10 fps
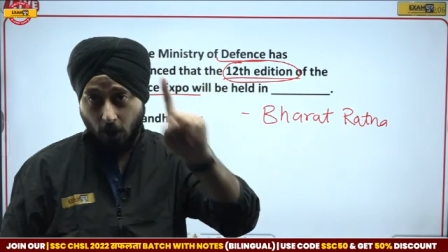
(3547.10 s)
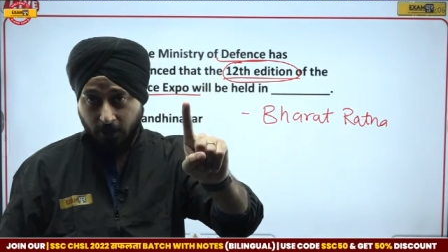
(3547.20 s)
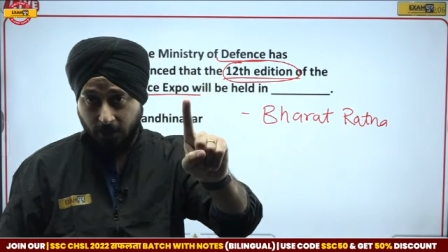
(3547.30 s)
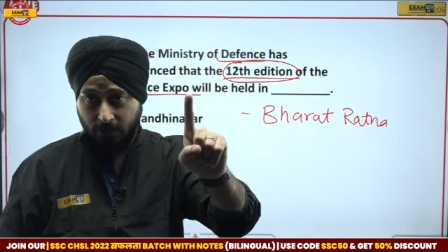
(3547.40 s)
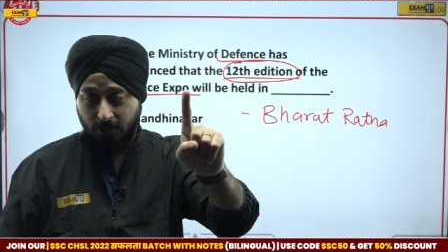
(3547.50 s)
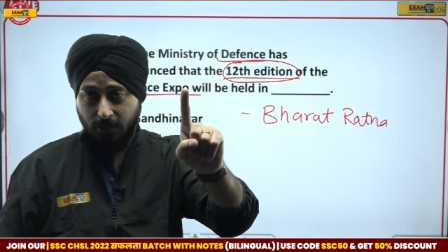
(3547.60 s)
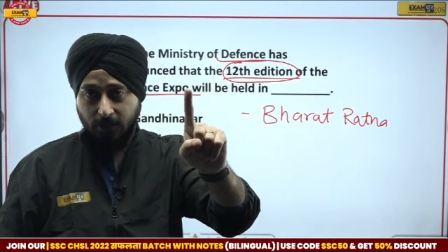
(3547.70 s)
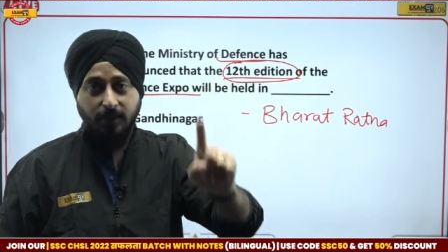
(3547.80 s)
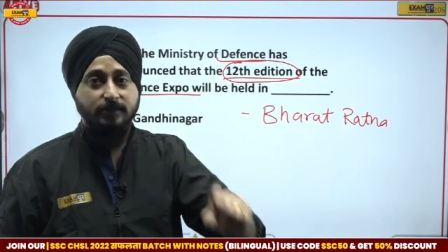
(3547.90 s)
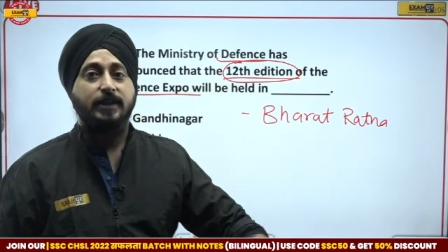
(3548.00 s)
order
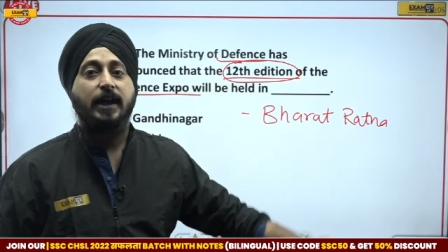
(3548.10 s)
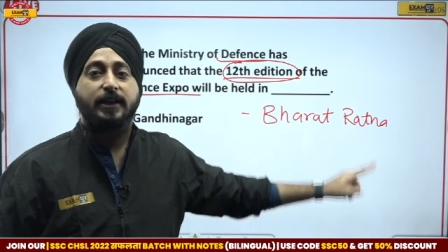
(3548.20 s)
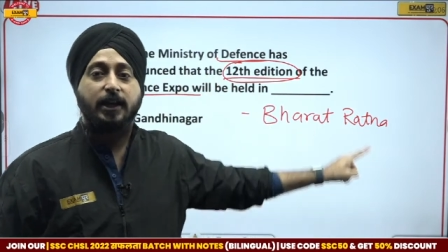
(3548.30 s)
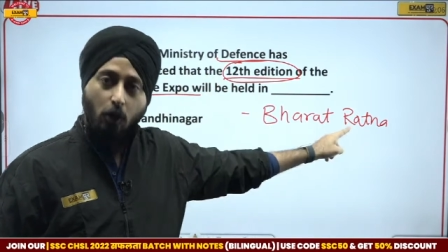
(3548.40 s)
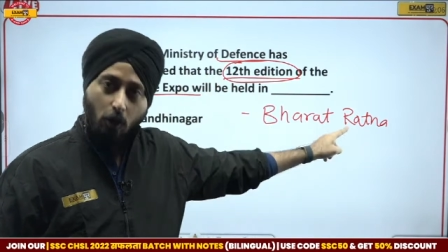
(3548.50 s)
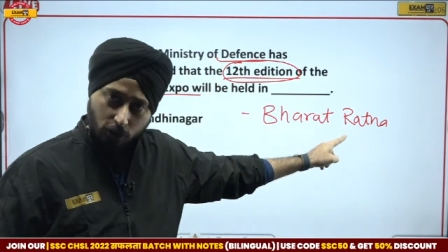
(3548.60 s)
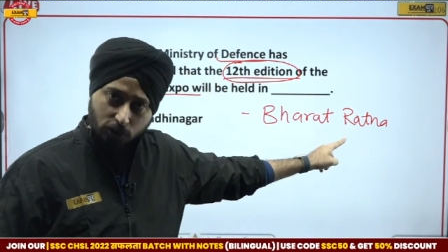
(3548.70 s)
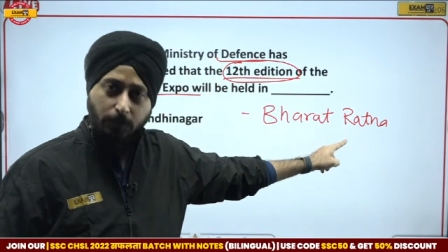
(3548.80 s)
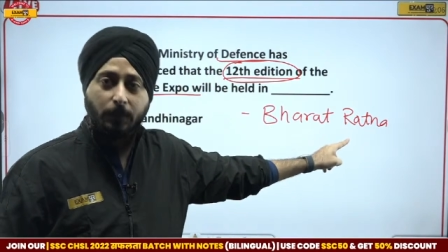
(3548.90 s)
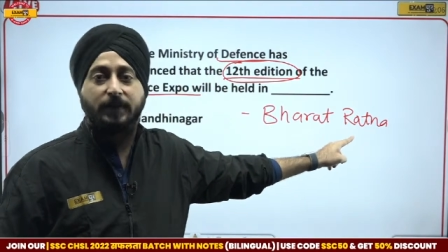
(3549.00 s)
that can
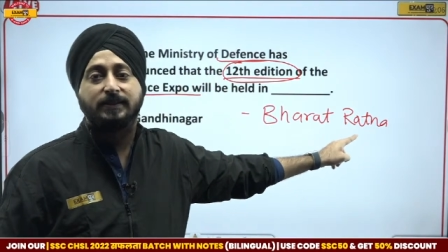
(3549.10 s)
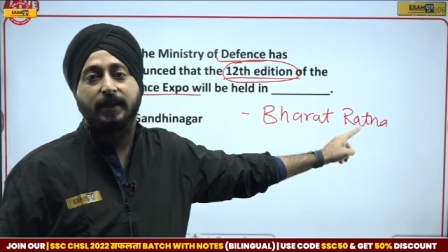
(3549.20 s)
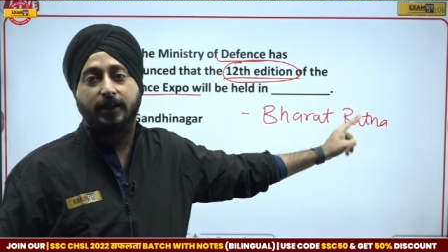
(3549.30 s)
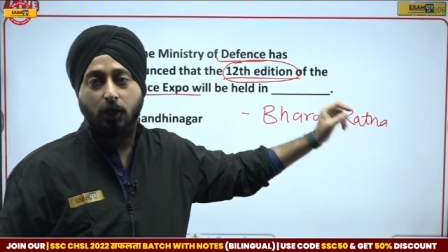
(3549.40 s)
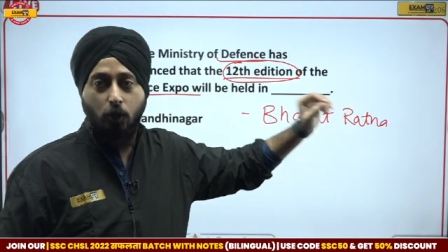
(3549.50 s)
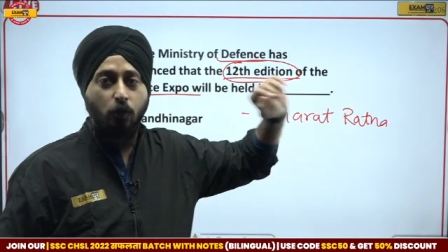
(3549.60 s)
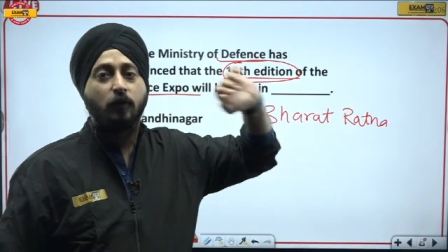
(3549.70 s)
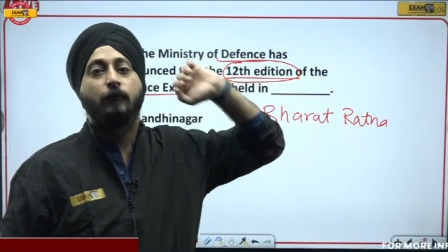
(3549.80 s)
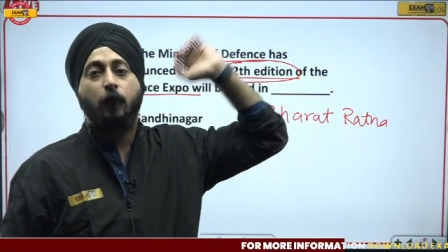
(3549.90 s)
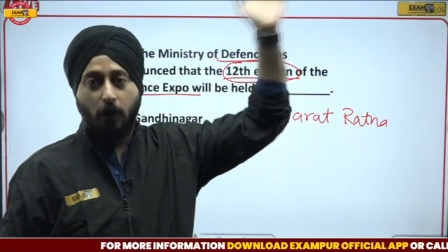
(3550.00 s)
also be presented
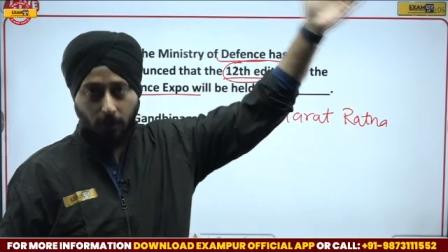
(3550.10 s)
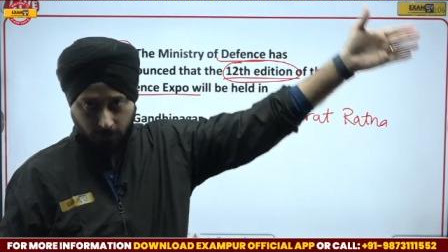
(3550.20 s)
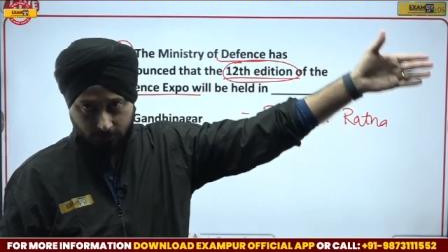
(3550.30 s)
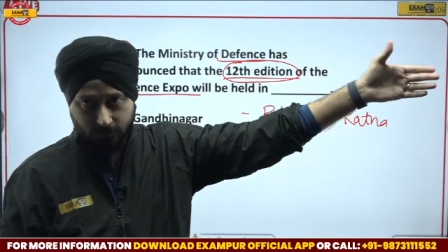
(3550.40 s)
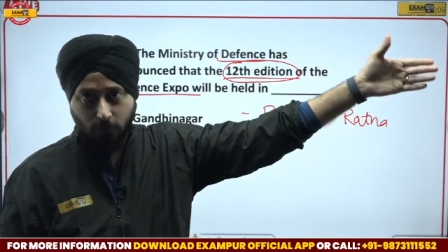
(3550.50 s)
to foreigners.